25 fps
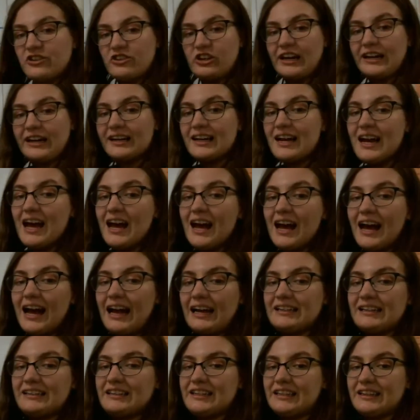trick.
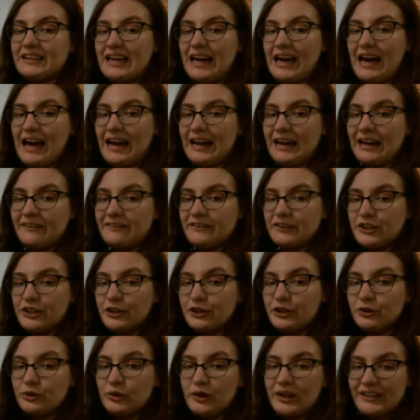I see that I have
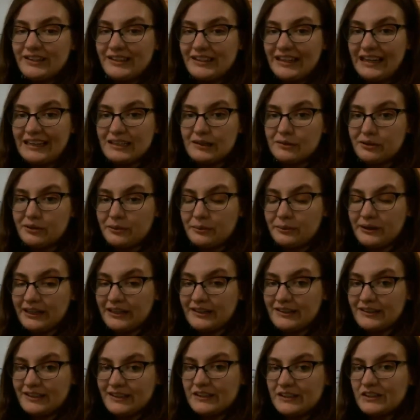two decimal
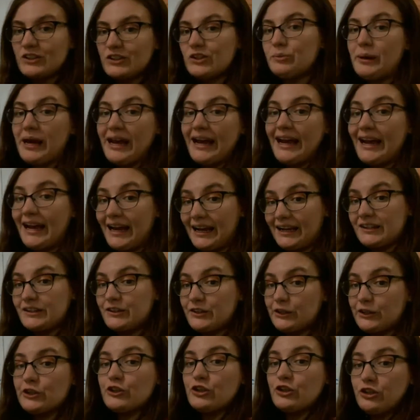places, so my
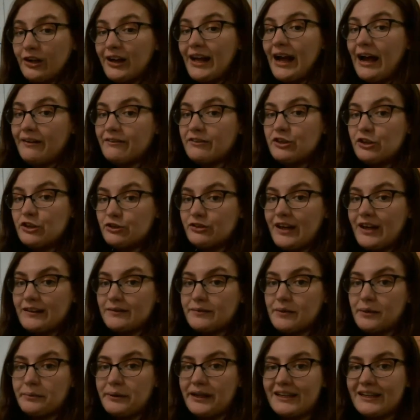answer should have two
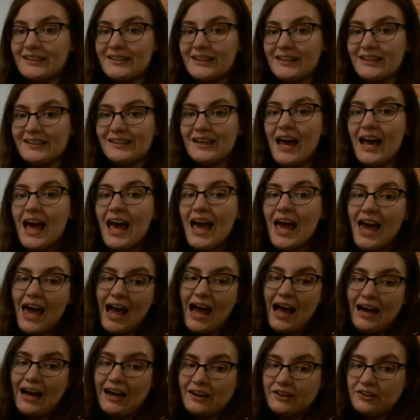decimal places
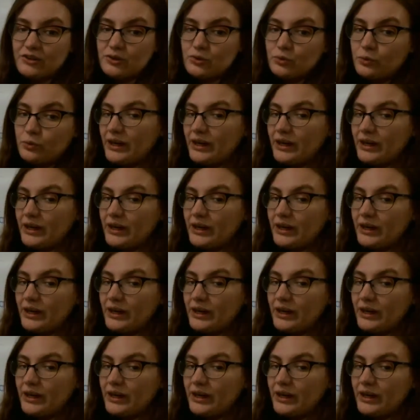as